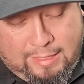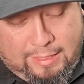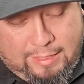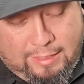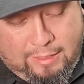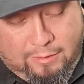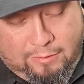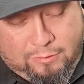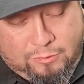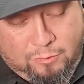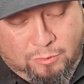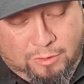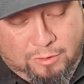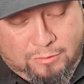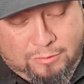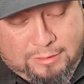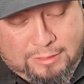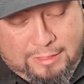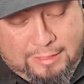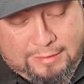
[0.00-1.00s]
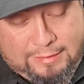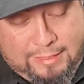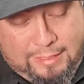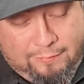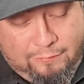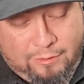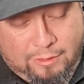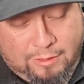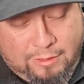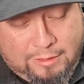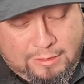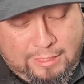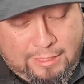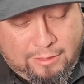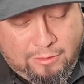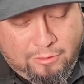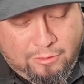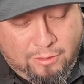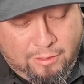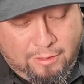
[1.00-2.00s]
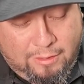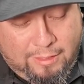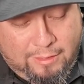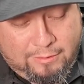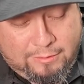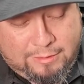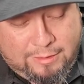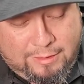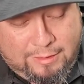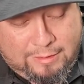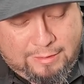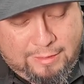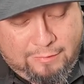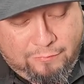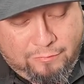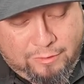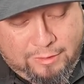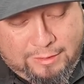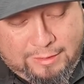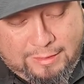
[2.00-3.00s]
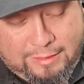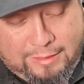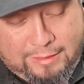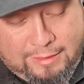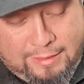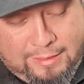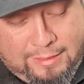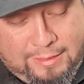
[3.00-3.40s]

you know, it's one of those things that if you're going to take your car out, it's going to definitely get